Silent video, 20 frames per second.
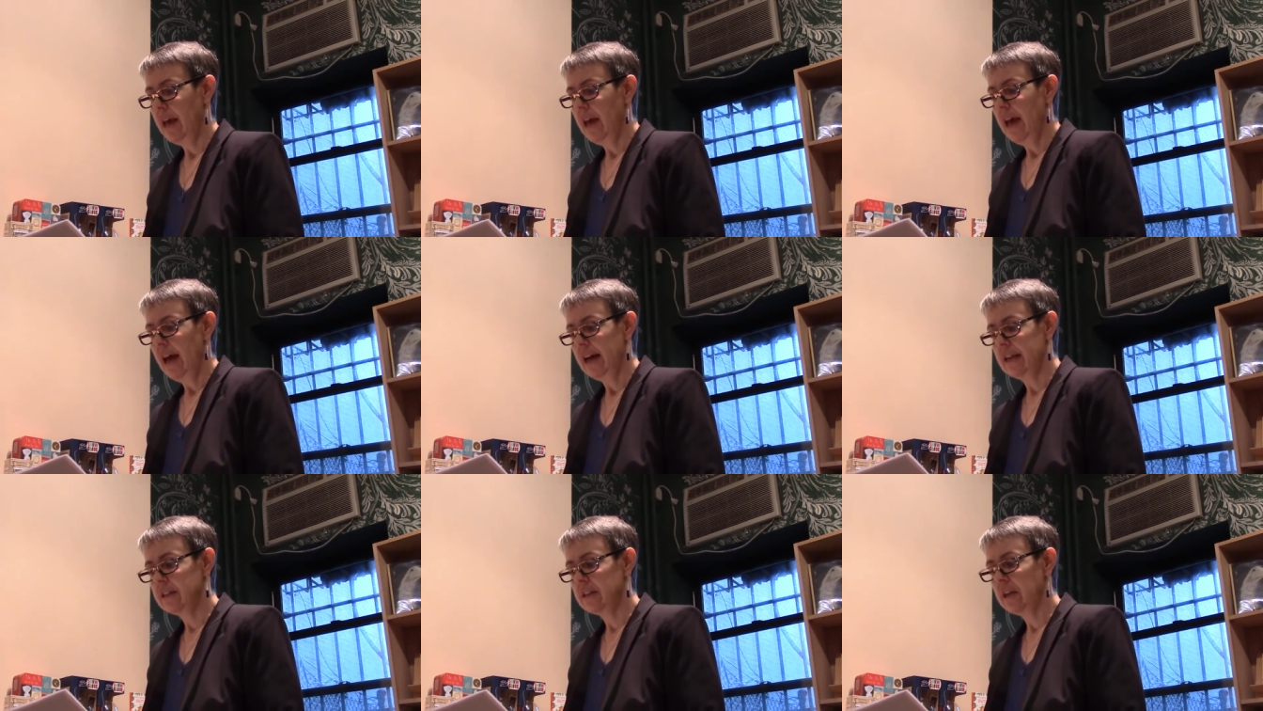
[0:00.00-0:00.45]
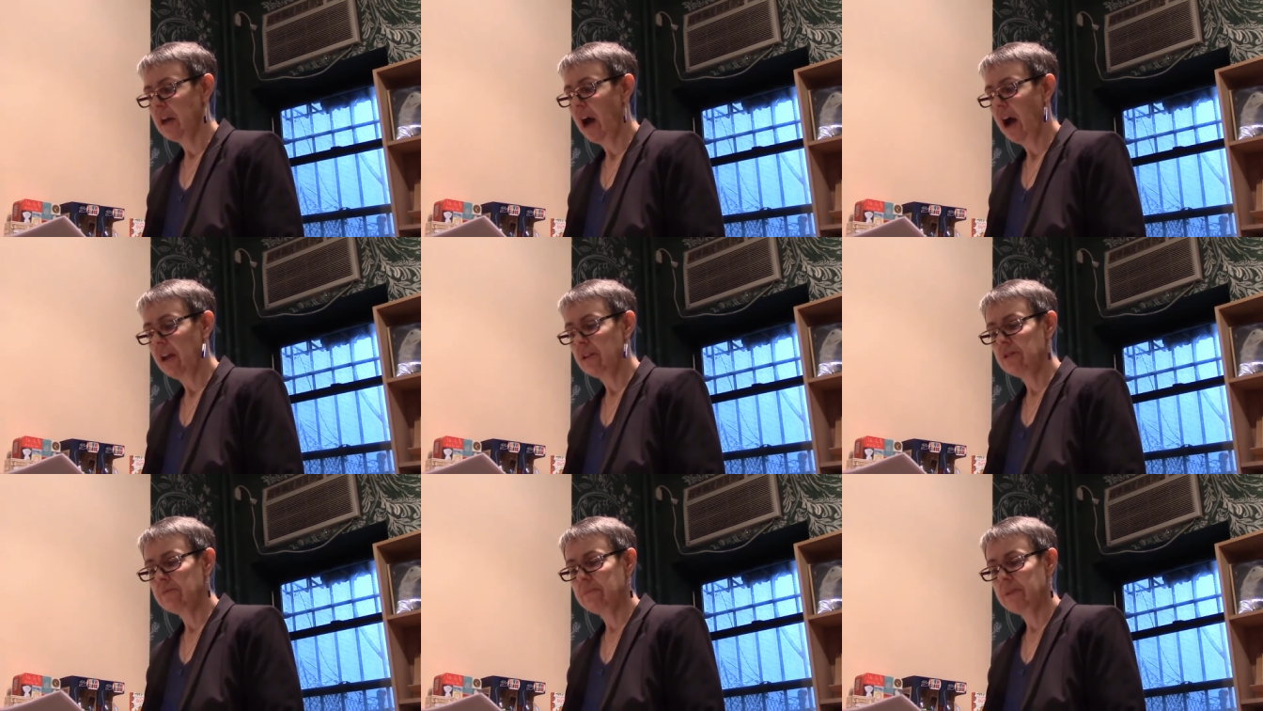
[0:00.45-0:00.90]
As the
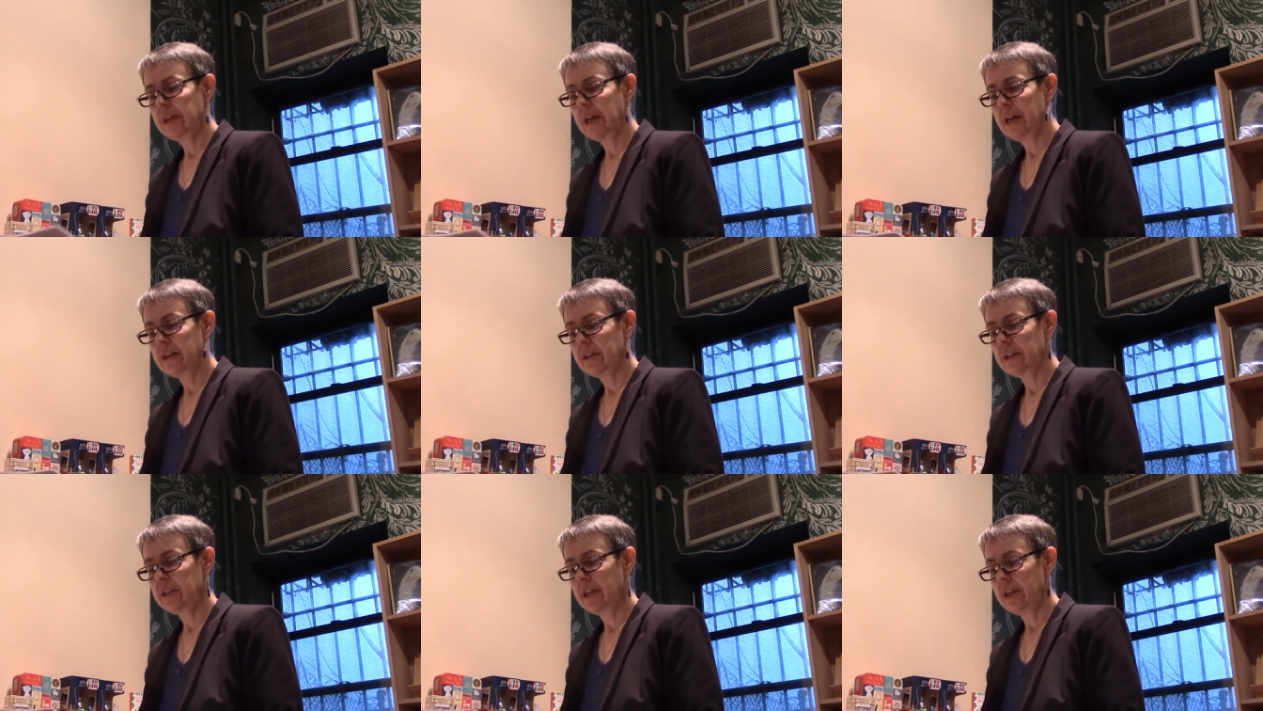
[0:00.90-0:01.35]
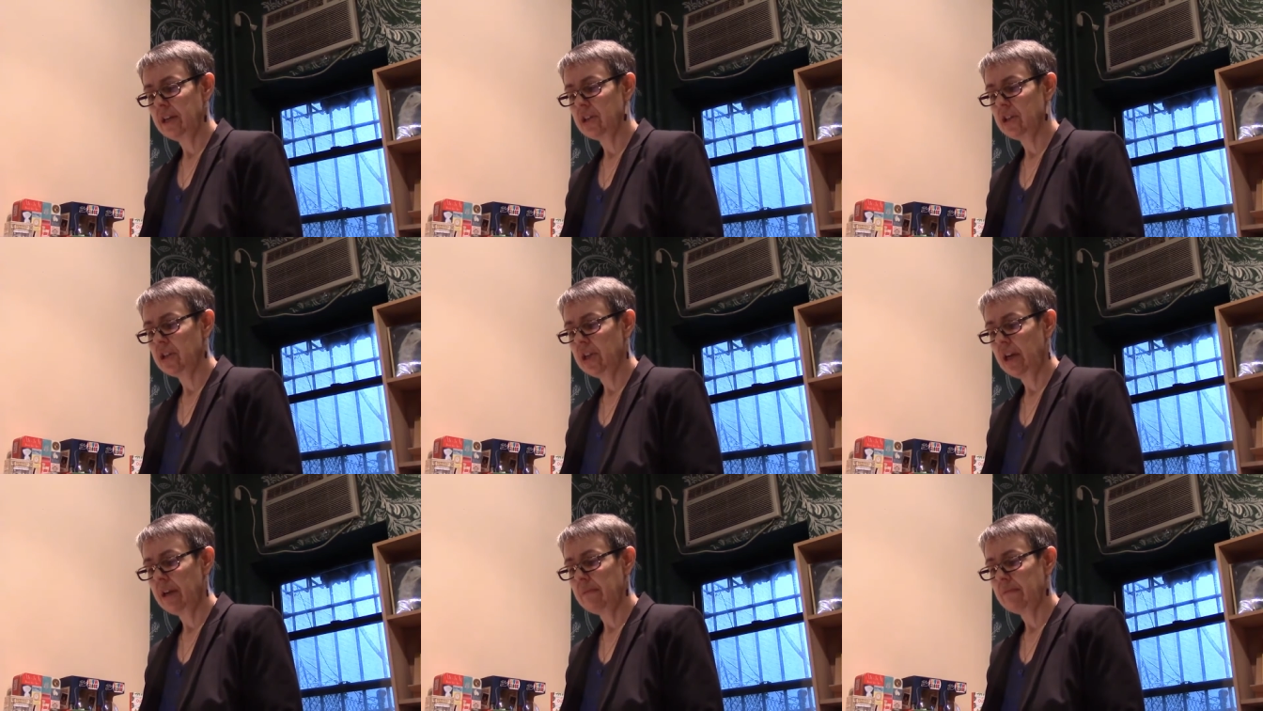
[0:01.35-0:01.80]
collar began to take
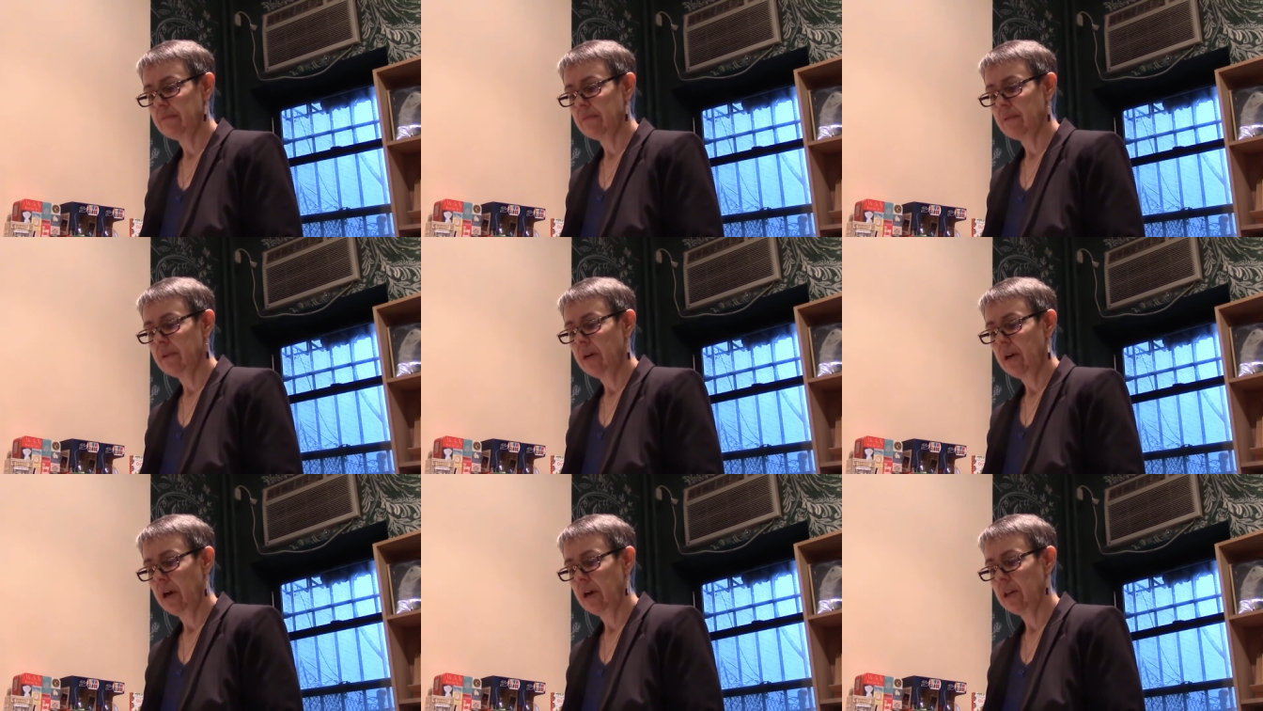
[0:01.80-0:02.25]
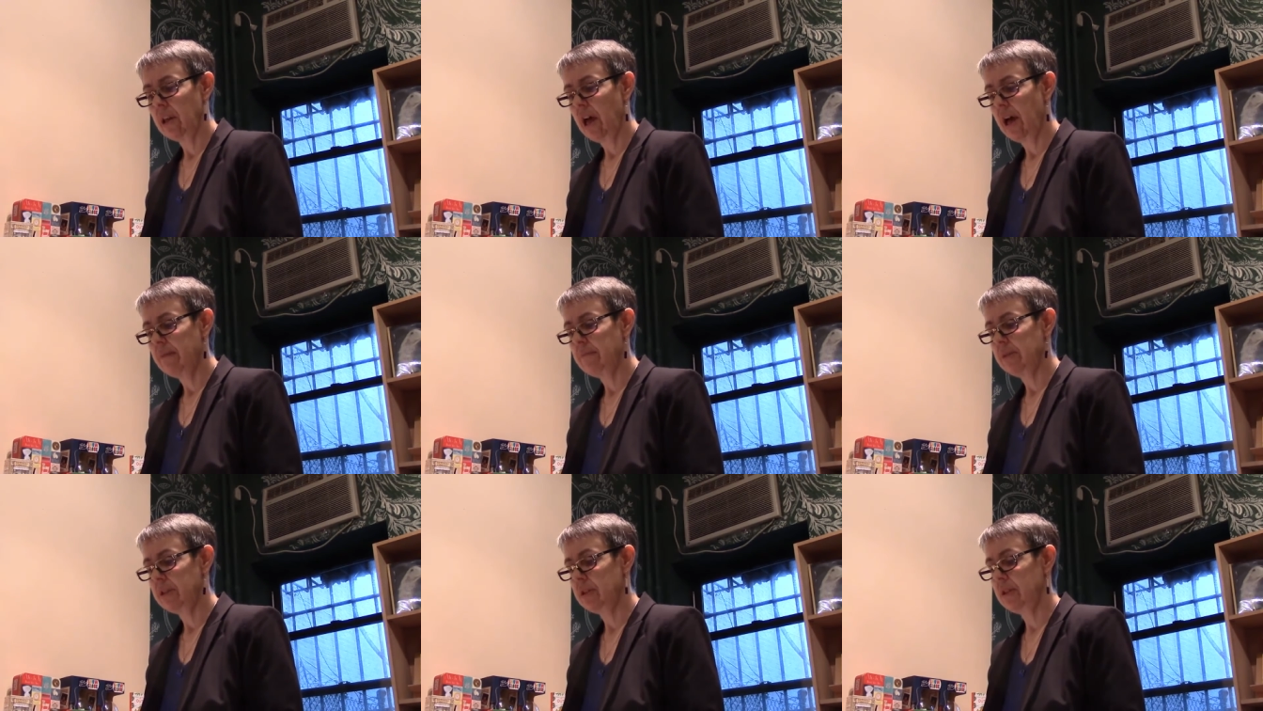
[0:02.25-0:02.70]
shape,
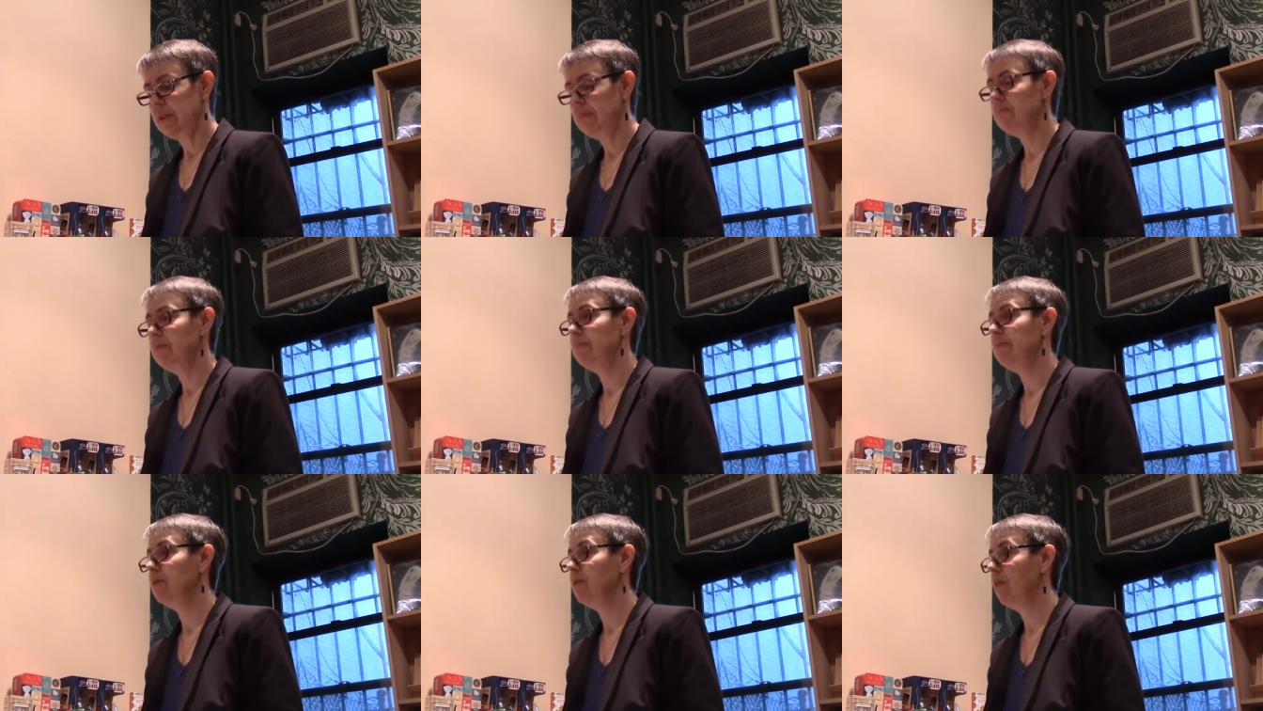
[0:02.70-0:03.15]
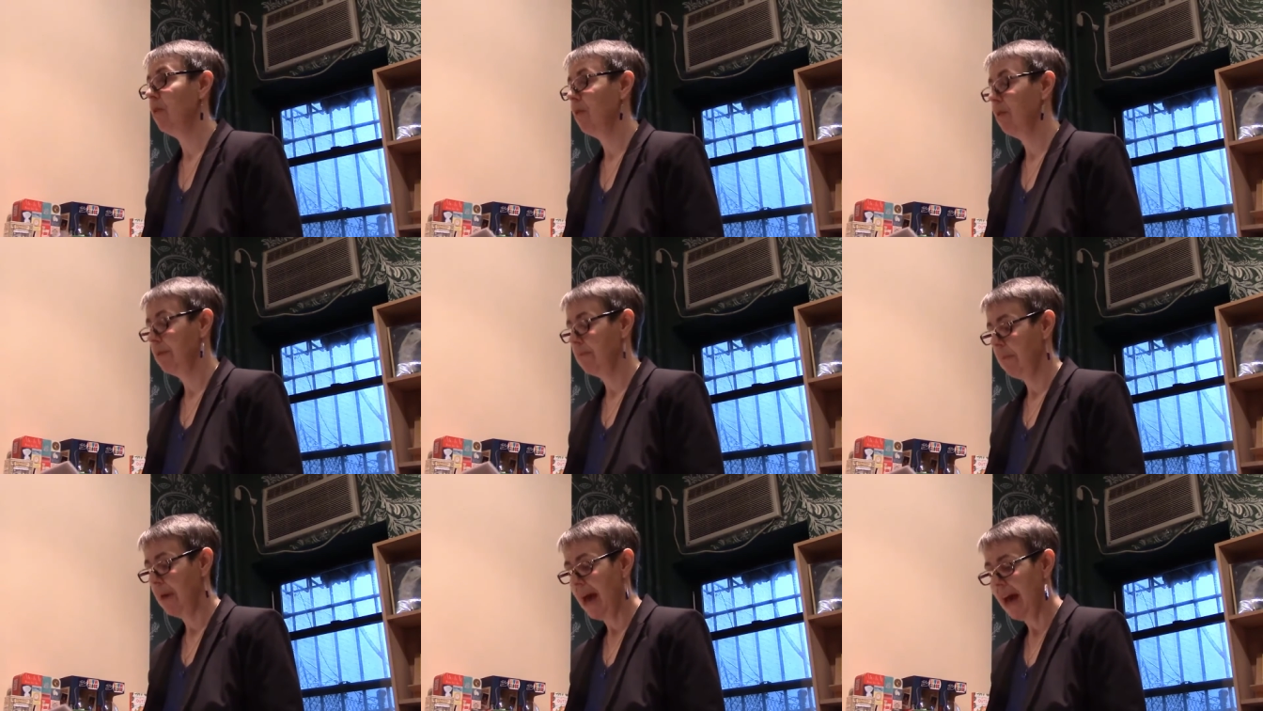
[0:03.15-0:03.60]
Elimus seemed to be
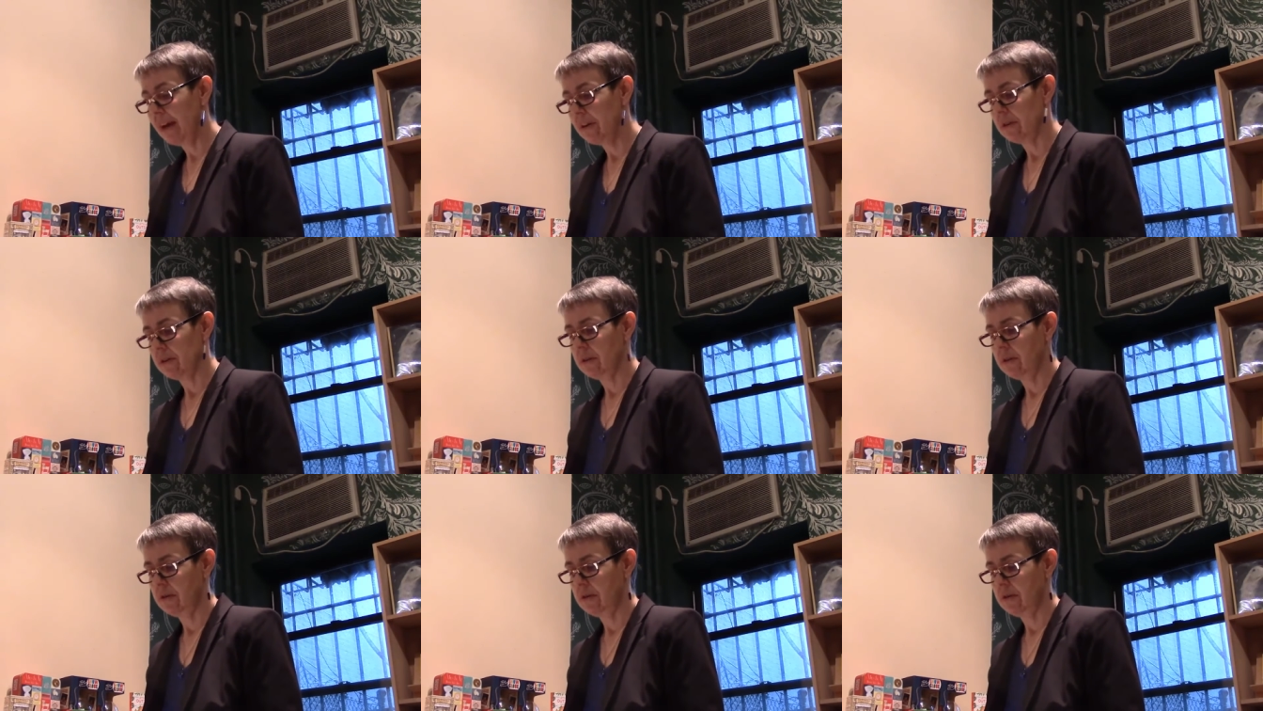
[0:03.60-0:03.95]
growing madder.